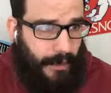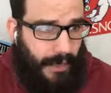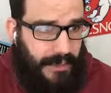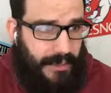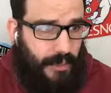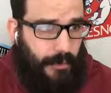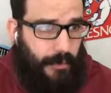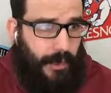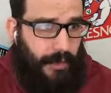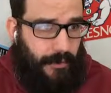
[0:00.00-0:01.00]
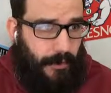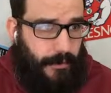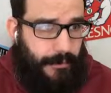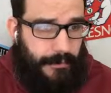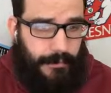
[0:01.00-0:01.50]
That's
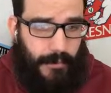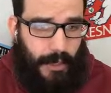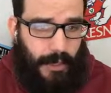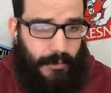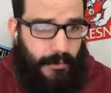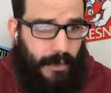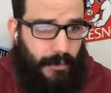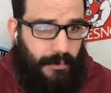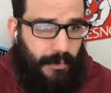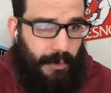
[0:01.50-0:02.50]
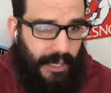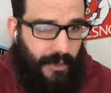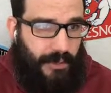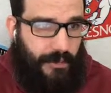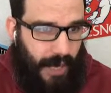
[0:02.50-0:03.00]
disrespectful. Okay,
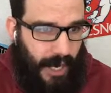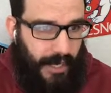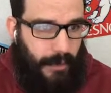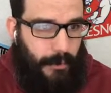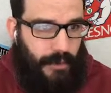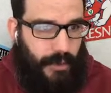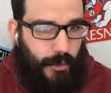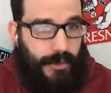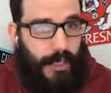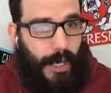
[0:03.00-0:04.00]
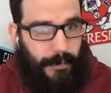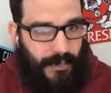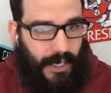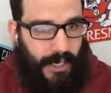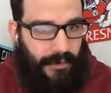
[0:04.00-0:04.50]
Baker's fine, but Tua's
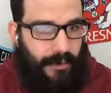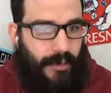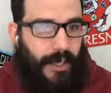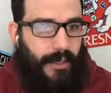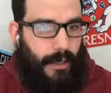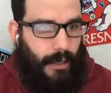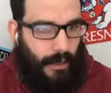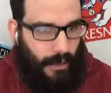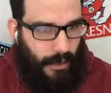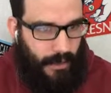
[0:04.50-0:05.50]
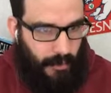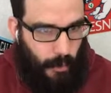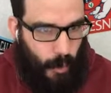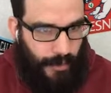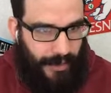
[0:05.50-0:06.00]
upside, I feel like, is
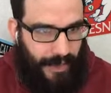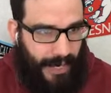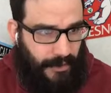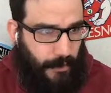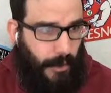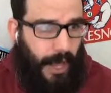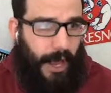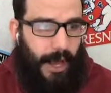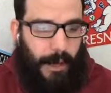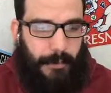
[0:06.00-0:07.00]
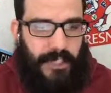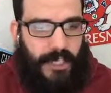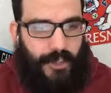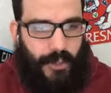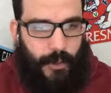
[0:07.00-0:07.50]
more than that. So I'm
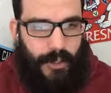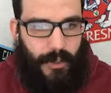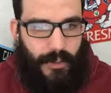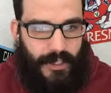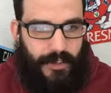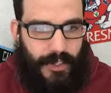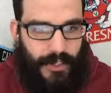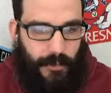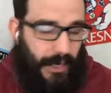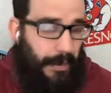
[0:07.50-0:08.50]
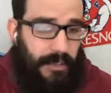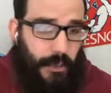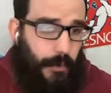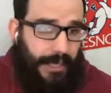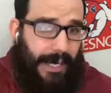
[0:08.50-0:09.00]
taking Tua in those instances, but I'm a
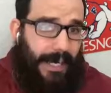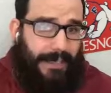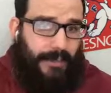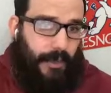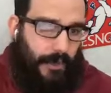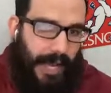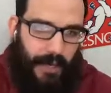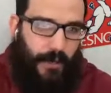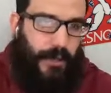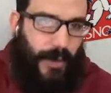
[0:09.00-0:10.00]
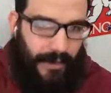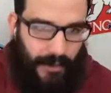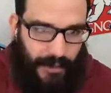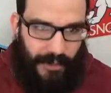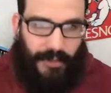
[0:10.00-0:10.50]
Tua guy. So I know you have
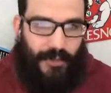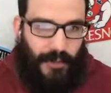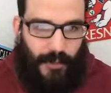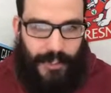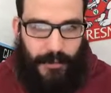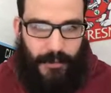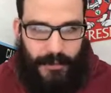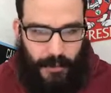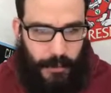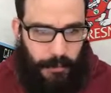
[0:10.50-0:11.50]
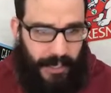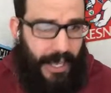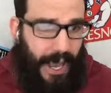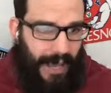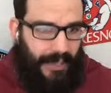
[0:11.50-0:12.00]
your shortcomings with Tua, but
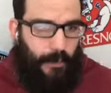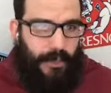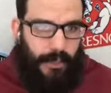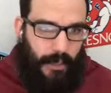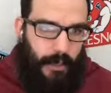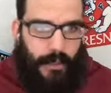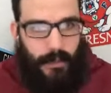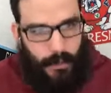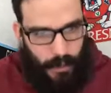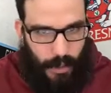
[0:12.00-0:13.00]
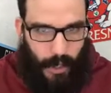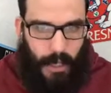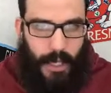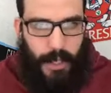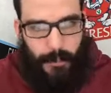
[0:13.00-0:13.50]
I think with the year,
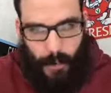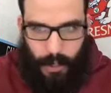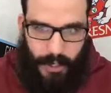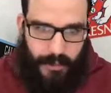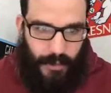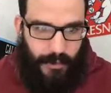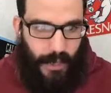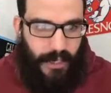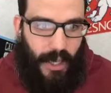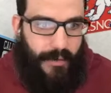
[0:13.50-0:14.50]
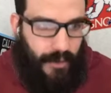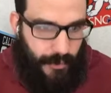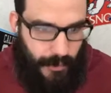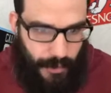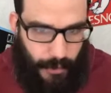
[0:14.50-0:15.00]
hip, all that stuff. So I love this
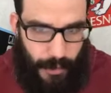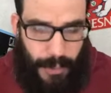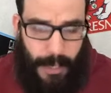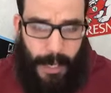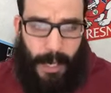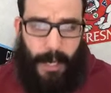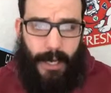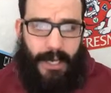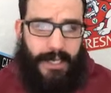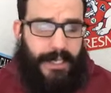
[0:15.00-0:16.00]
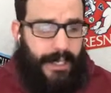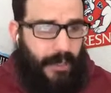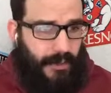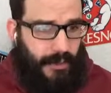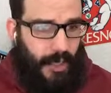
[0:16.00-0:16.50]
for Tua. Anything
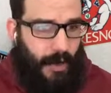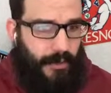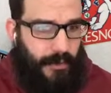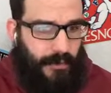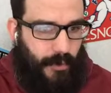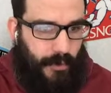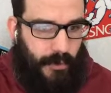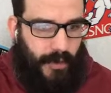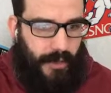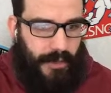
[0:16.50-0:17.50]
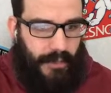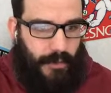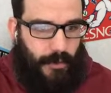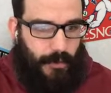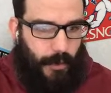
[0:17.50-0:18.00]
else on the Dolphins before we move on to the
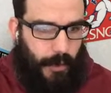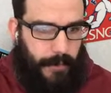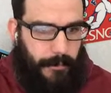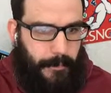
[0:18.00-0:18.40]
Eagles real quick?